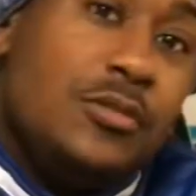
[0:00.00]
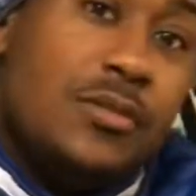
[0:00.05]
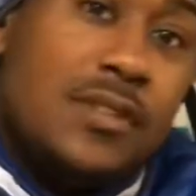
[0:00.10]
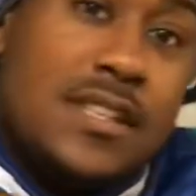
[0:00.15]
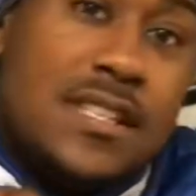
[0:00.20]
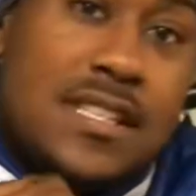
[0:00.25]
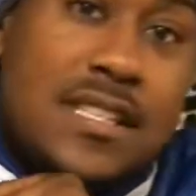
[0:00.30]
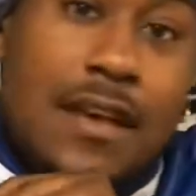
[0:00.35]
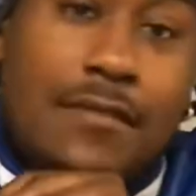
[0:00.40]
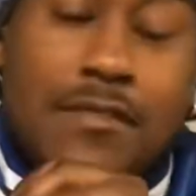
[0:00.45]
through the
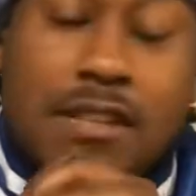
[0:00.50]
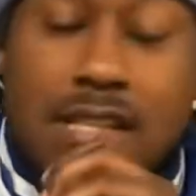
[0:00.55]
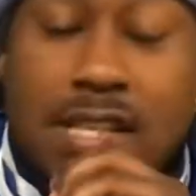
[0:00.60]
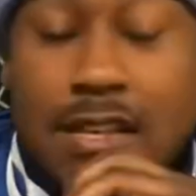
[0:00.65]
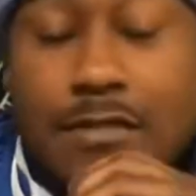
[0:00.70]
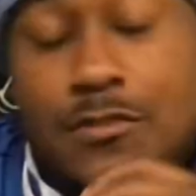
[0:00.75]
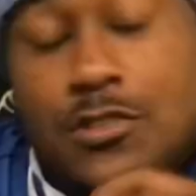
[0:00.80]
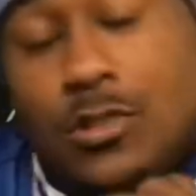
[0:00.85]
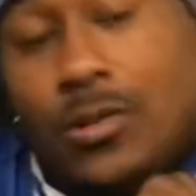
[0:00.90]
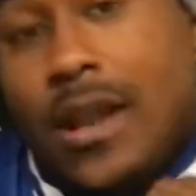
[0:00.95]

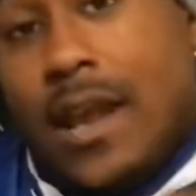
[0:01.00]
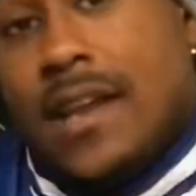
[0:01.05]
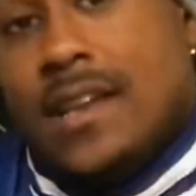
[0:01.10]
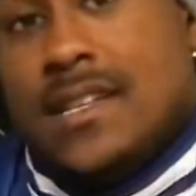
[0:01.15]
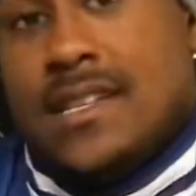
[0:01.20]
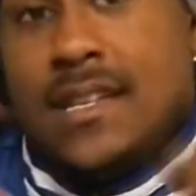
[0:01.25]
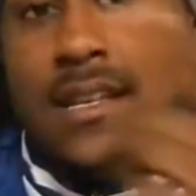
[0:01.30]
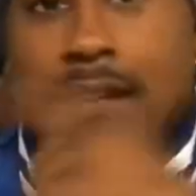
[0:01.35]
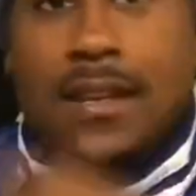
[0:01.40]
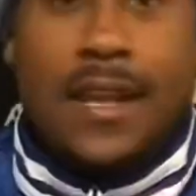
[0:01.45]
17th. So that
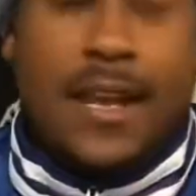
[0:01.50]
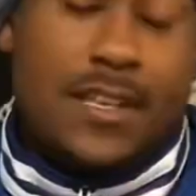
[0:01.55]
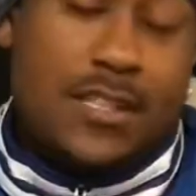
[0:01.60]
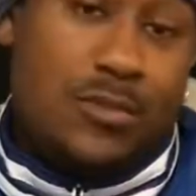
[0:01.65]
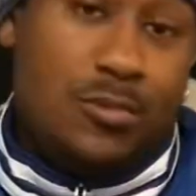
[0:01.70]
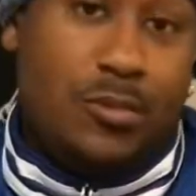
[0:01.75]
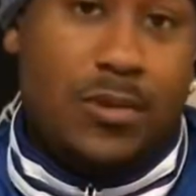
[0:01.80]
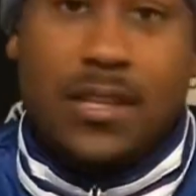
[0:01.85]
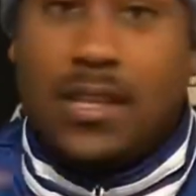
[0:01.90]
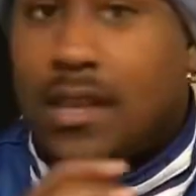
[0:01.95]
is
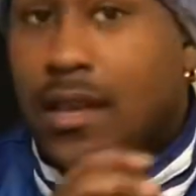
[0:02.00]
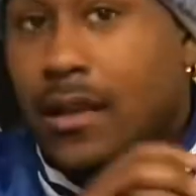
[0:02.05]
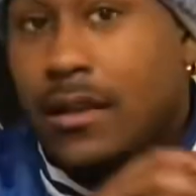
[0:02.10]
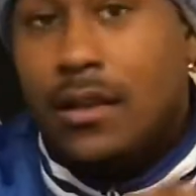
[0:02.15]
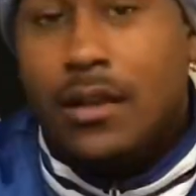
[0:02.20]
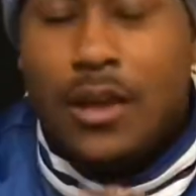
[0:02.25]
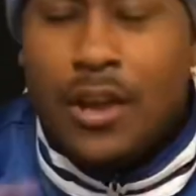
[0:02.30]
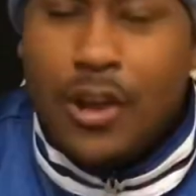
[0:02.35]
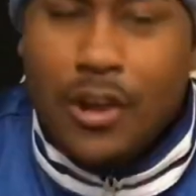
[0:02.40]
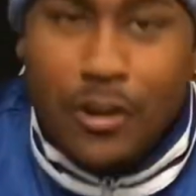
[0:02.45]
next
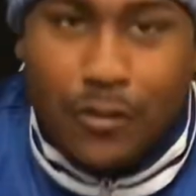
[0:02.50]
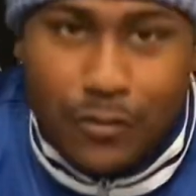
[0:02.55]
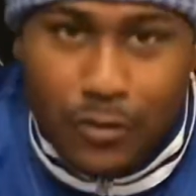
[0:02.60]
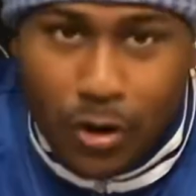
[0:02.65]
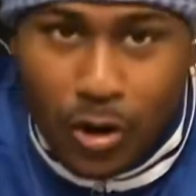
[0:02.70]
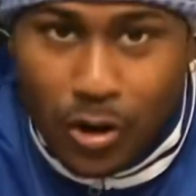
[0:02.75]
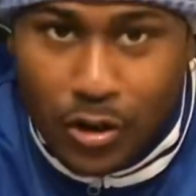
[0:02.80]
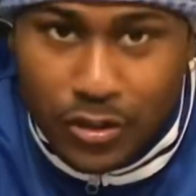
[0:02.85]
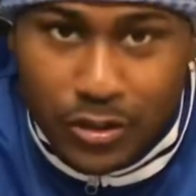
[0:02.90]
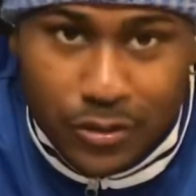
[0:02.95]
weekend
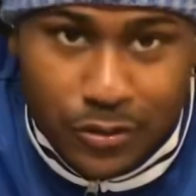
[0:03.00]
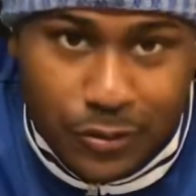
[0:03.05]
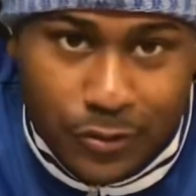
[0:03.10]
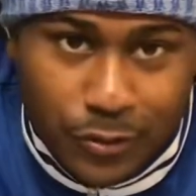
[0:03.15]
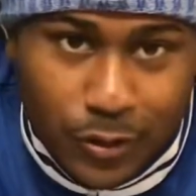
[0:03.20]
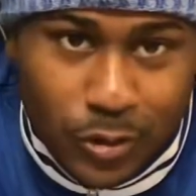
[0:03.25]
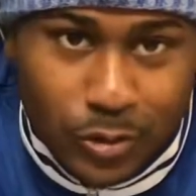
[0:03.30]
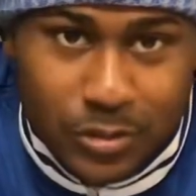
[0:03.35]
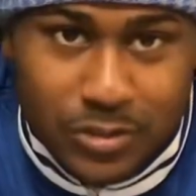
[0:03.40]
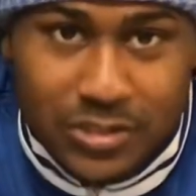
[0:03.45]
for all you
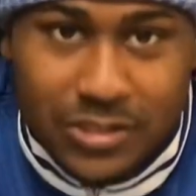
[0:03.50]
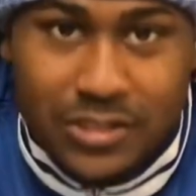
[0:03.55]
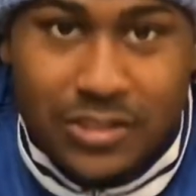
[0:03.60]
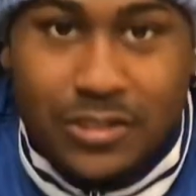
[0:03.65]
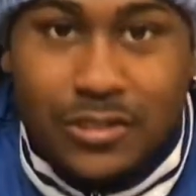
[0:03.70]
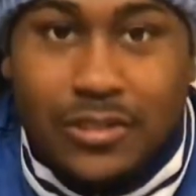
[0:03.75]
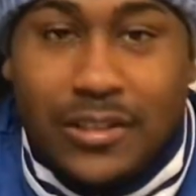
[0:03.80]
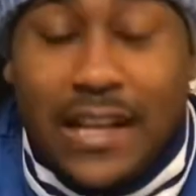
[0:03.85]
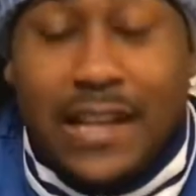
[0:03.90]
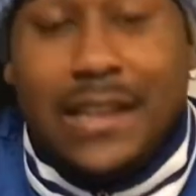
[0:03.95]
folks,
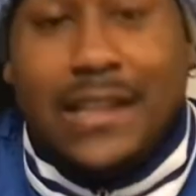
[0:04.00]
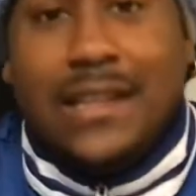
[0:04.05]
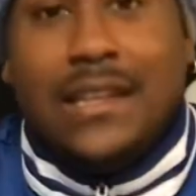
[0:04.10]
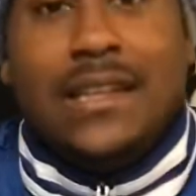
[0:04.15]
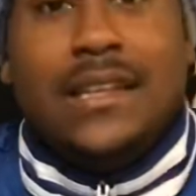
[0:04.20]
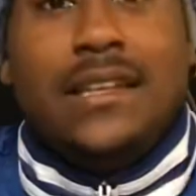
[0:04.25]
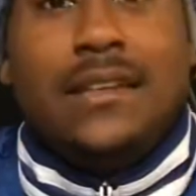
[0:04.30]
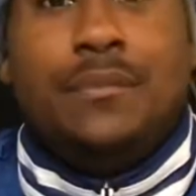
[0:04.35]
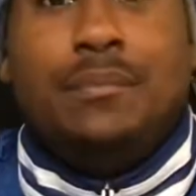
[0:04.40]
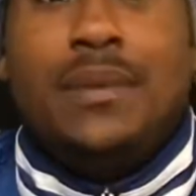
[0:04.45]
that
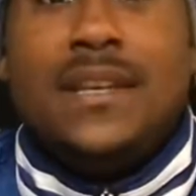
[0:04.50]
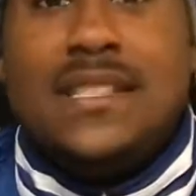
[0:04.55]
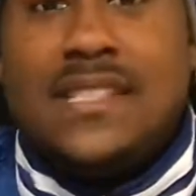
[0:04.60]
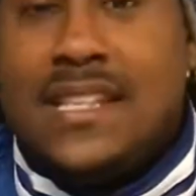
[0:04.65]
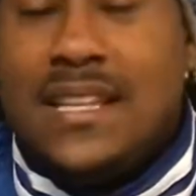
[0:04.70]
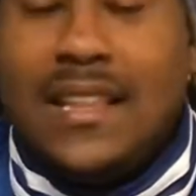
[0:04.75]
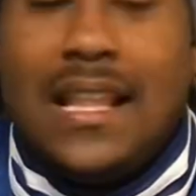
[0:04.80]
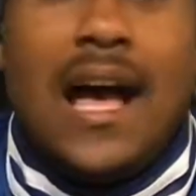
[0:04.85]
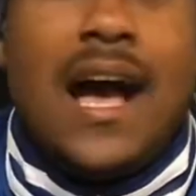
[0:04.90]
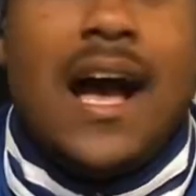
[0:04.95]
lead
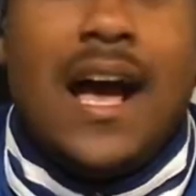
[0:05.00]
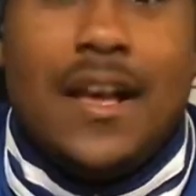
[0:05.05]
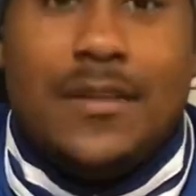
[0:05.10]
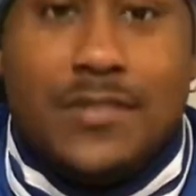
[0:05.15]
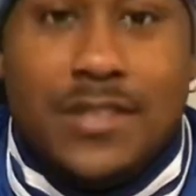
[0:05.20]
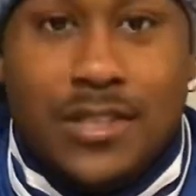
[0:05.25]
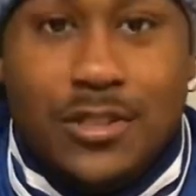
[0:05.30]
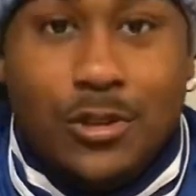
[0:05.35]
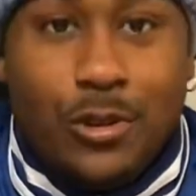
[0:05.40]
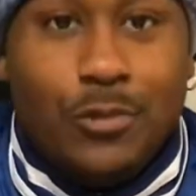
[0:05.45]
busy
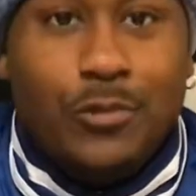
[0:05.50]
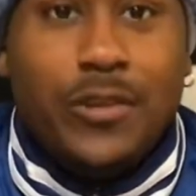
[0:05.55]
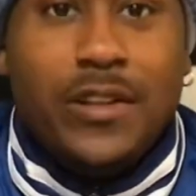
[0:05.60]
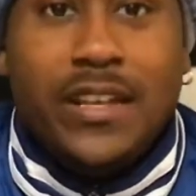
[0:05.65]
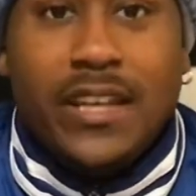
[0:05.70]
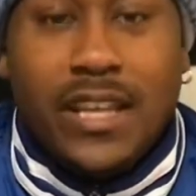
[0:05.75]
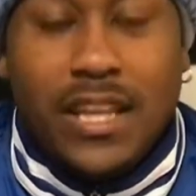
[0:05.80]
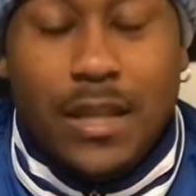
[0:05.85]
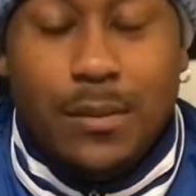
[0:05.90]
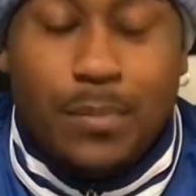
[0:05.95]
lives and don't
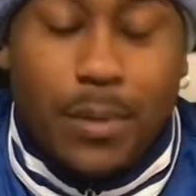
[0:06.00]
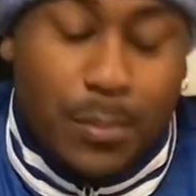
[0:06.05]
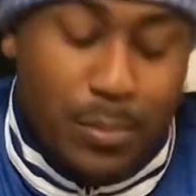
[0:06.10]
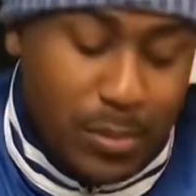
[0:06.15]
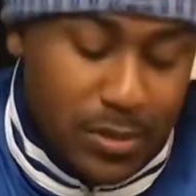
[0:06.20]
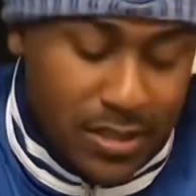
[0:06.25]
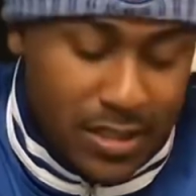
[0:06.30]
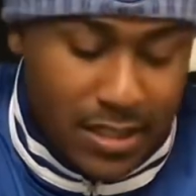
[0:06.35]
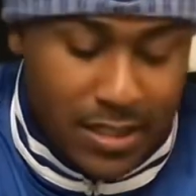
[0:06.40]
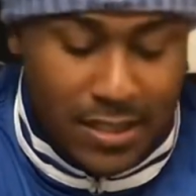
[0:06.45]
really keep
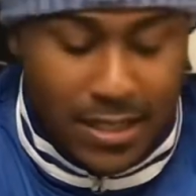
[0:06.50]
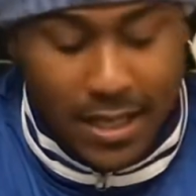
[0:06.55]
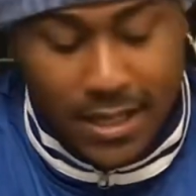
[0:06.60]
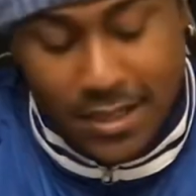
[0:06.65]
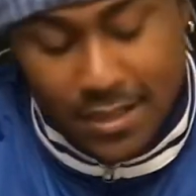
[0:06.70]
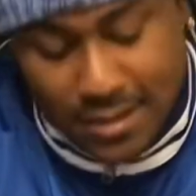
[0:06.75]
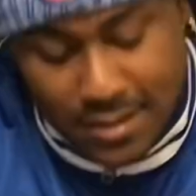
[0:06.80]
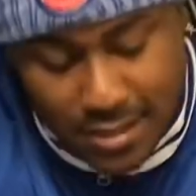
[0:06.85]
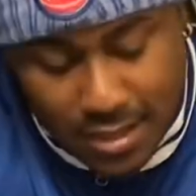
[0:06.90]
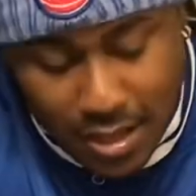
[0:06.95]
up with the
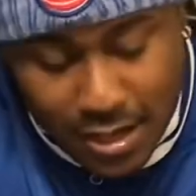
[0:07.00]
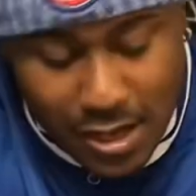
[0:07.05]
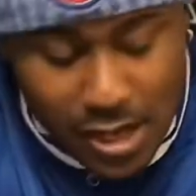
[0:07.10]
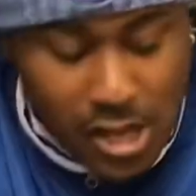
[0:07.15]
dates.